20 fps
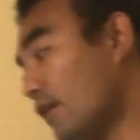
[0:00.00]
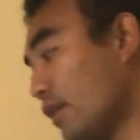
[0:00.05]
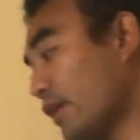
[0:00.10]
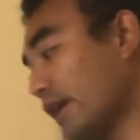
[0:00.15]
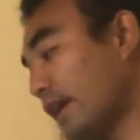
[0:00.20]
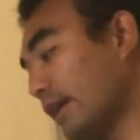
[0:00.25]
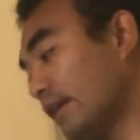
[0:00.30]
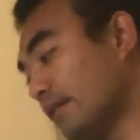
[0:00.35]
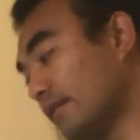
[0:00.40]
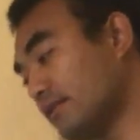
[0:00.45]

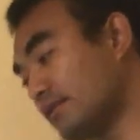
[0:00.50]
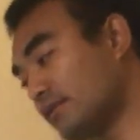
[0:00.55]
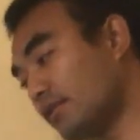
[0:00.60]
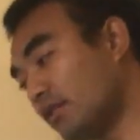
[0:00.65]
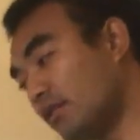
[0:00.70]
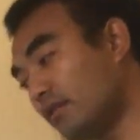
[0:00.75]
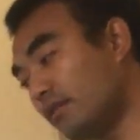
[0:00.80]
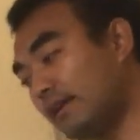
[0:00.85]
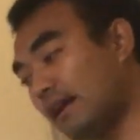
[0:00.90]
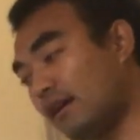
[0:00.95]
Okay,
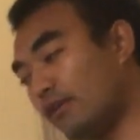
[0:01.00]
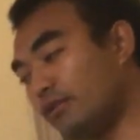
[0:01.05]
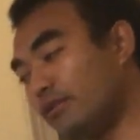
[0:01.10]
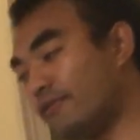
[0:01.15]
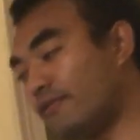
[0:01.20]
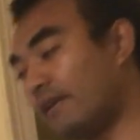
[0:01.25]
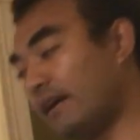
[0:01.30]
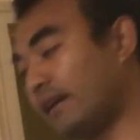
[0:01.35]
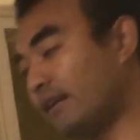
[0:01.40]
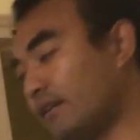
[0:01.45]
so now
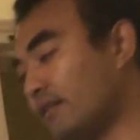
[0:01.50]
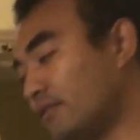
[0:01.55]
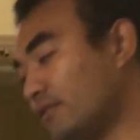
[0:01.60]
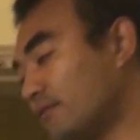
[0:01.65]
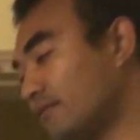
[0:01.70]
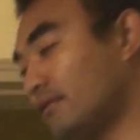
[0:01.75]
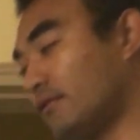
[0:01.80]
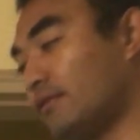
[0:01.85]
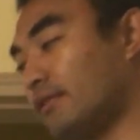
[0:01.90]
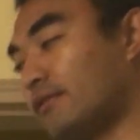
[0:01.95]
you find
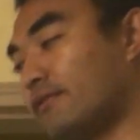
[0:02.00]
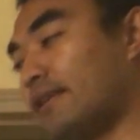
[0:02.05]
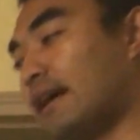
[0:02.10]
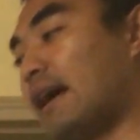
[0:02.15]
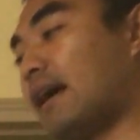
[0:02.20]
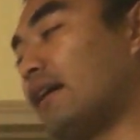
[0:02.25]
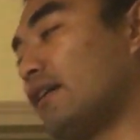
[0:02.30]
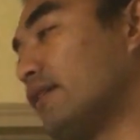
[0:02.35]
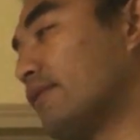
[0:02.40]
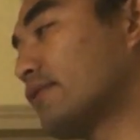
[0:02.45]
you
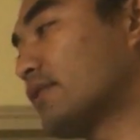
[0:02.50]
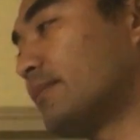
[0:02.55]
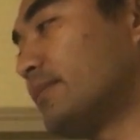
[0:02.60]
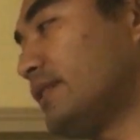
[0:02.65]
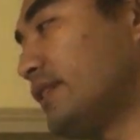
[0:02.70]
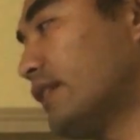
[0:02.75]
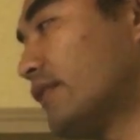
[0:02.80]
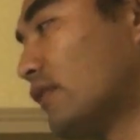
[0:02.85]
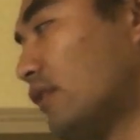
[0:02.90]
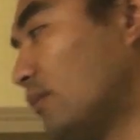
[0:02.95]
have
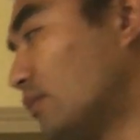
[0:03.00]
completed